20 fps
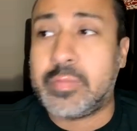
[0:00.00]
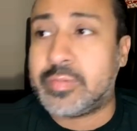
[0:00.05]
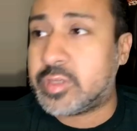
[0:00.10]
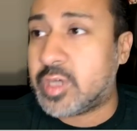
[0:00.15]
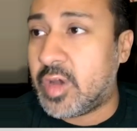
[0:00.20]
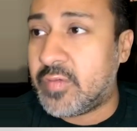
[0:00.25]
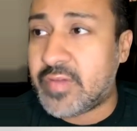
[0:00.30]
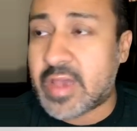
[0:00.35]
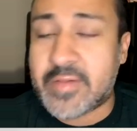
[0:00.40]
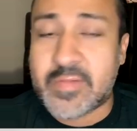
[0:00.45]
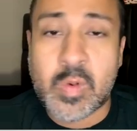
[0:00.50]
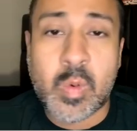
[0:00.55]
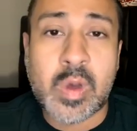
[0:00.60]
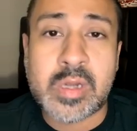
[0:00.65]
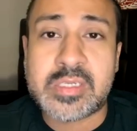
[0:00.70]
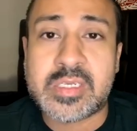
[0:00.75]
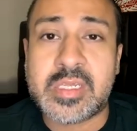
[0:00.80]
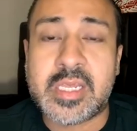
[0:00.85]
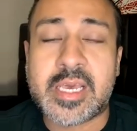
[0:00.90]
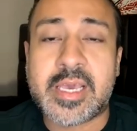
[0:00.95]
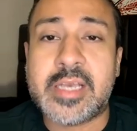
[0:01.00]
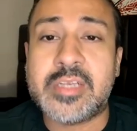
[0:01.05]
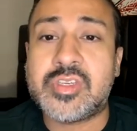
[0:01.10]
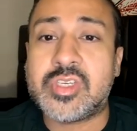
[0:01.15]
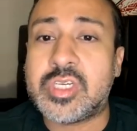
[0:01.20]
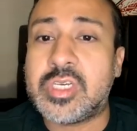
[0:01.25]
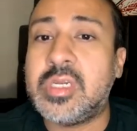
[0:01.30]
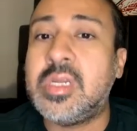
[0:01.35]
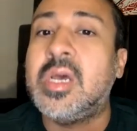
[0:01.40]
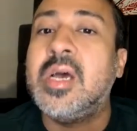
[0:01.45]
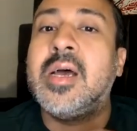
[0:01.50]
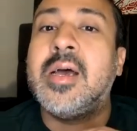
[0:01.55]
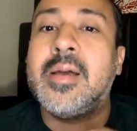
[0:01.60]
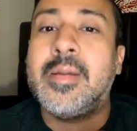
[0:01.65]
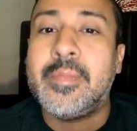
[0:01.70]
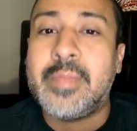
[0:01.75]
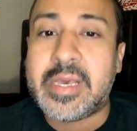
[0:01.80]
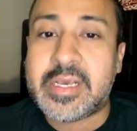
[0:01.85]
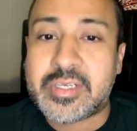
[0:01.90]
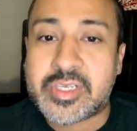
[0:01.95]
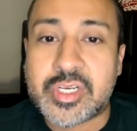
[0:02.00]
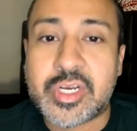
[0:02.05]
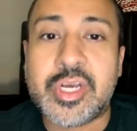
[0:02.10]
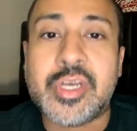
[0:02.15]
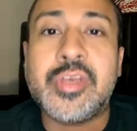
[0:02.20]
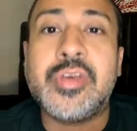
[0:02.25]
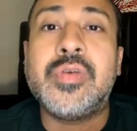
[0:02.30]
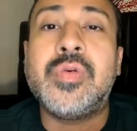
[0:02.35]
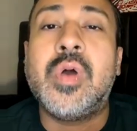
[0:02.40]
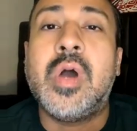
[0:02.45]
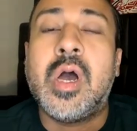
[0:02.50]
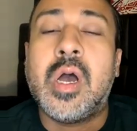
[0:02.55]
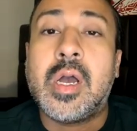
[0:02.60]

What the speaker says: So if everyone's in the kitchen, make sure you